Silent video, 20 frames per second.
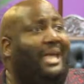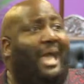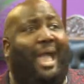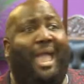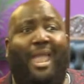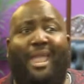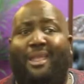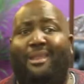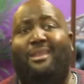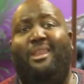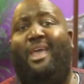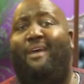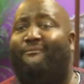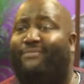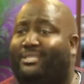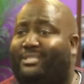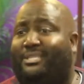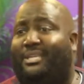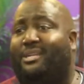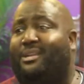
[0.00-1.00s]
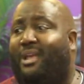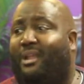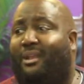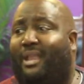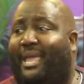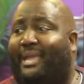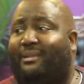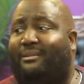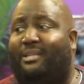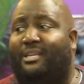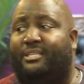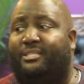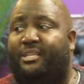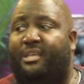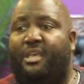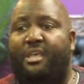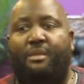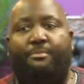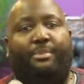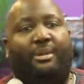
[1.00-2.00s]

I ain't never seen nothing like this.